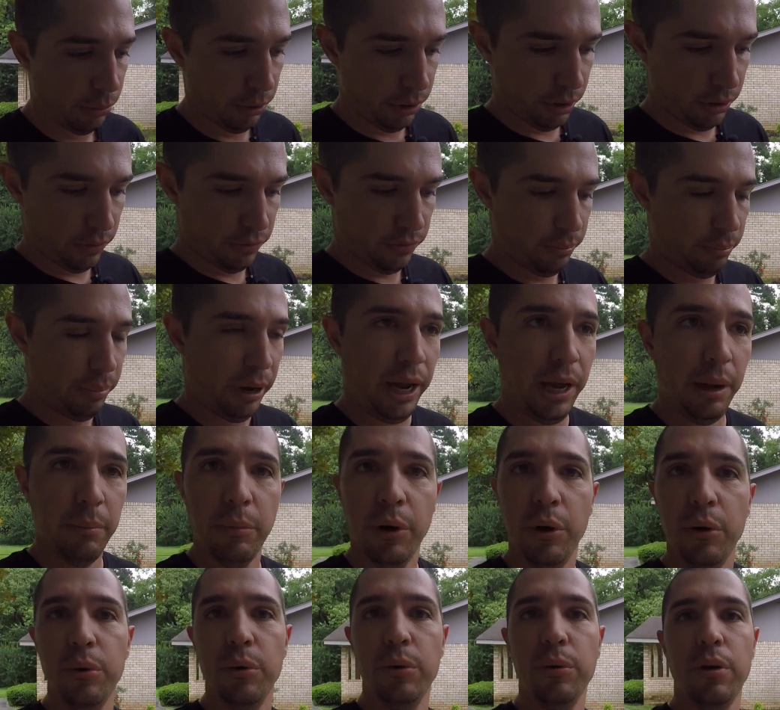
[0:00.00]
When you go from pan
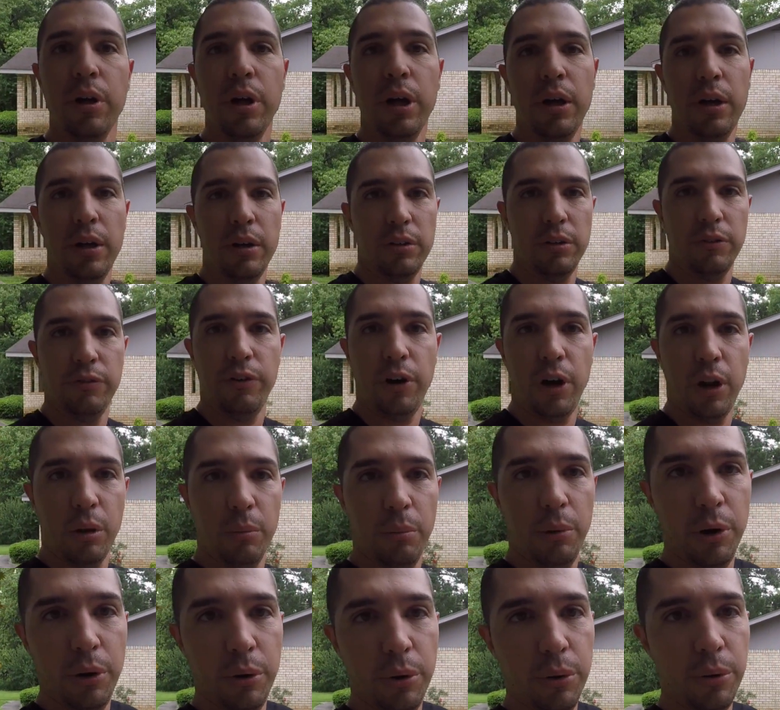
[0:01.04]
mode to follow
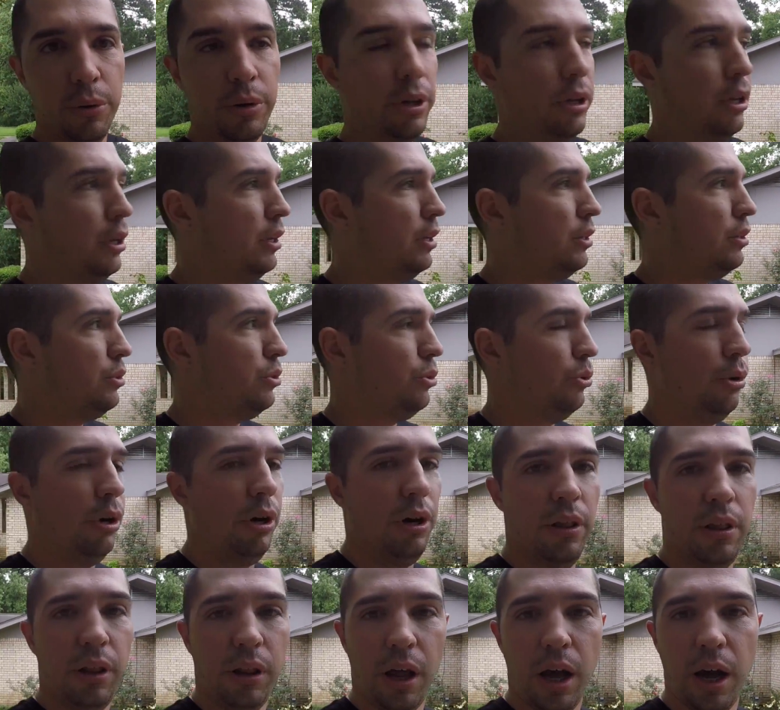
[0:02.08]
mode to
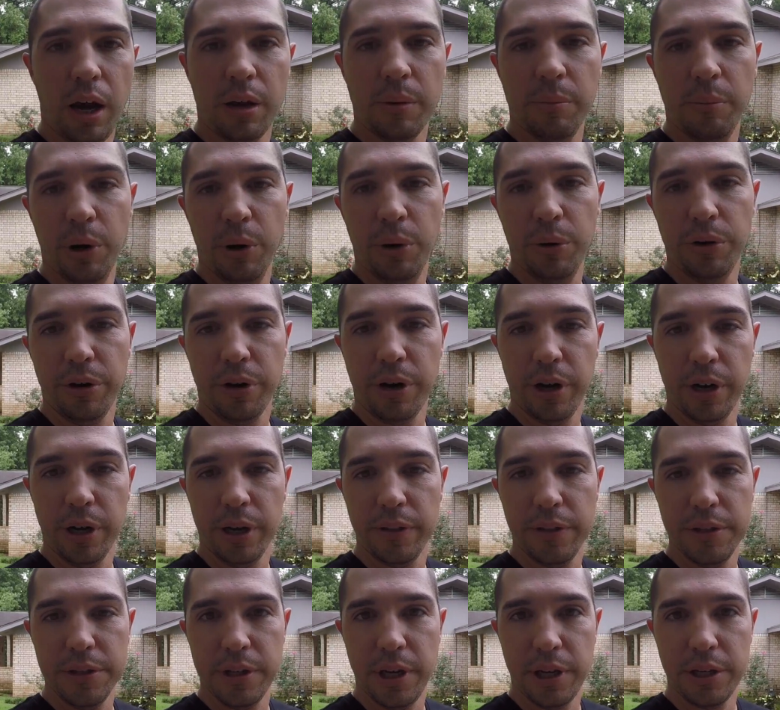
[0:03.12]
the lock mode, you're going to get
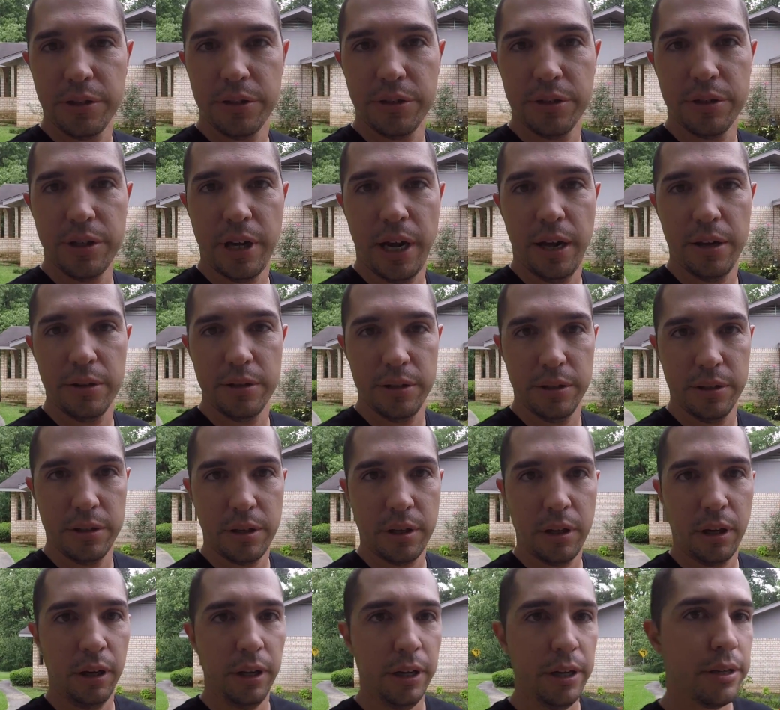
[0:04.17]
these extra sounds, these
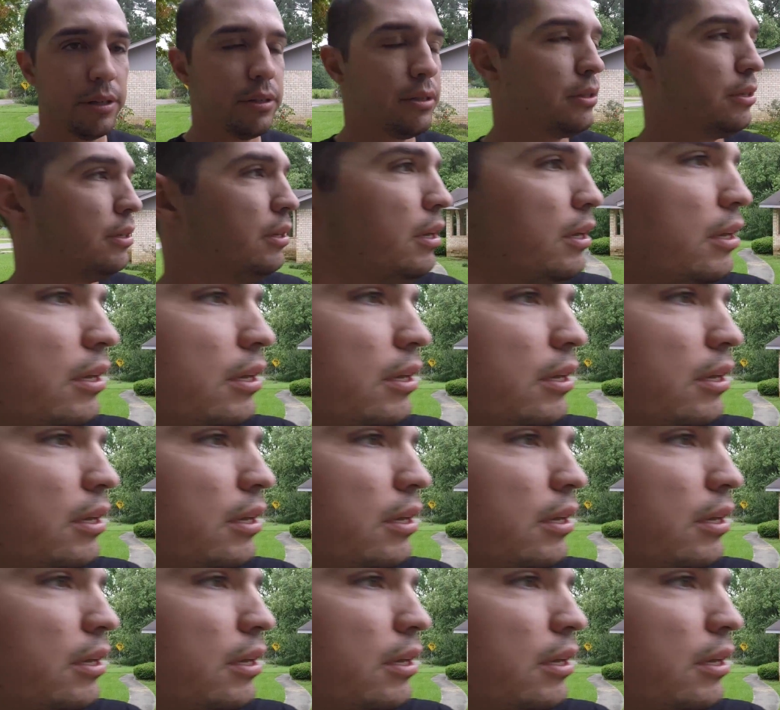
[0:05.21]
clicks.